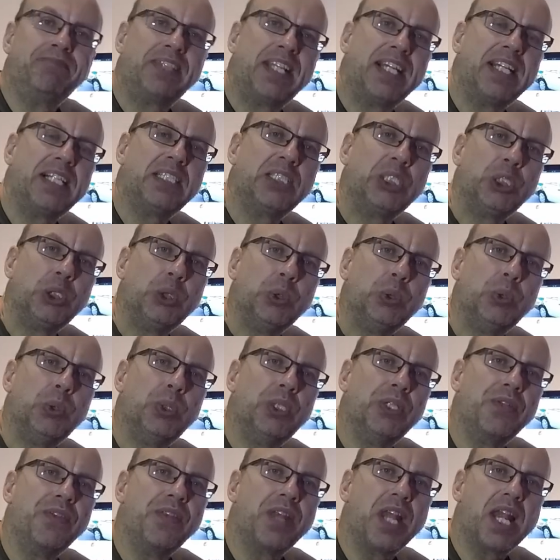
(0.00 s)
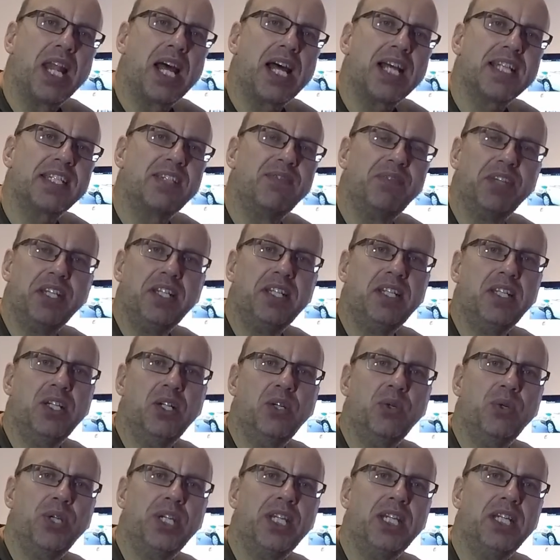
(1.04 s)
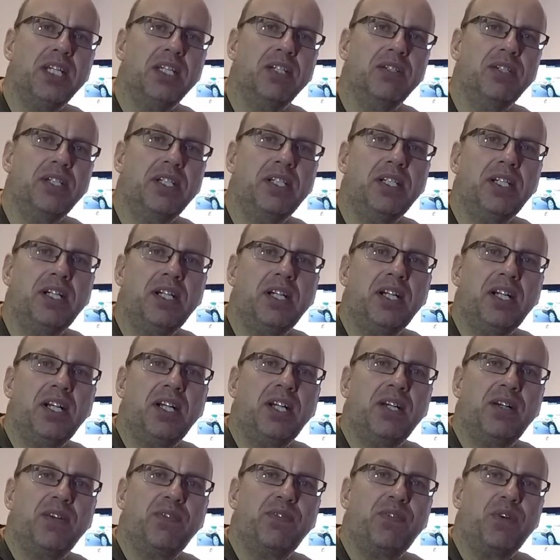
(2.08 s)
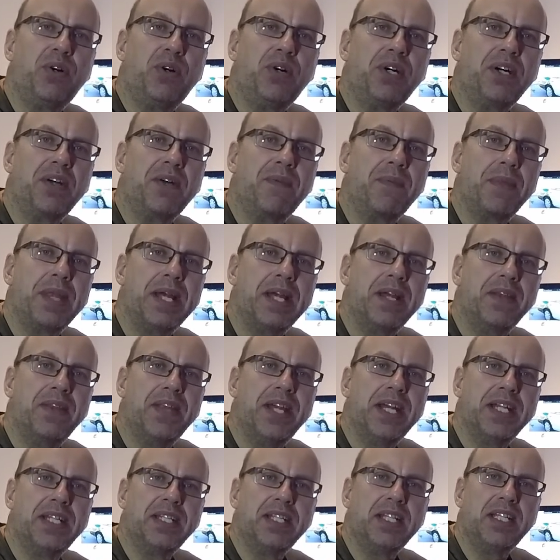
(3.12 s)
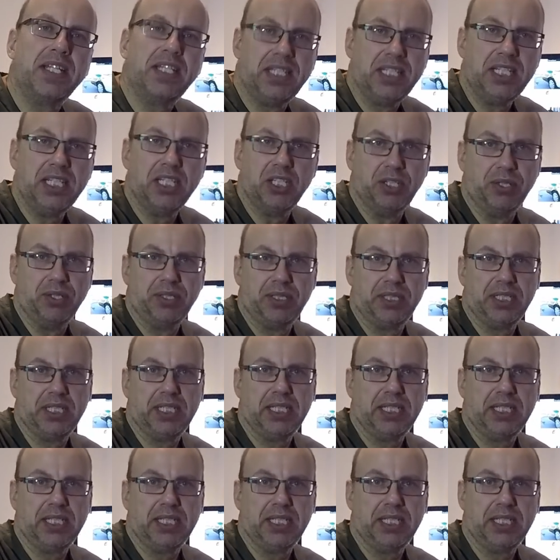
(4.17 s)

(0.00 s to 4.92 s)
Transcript: tell you on the last video here for that year?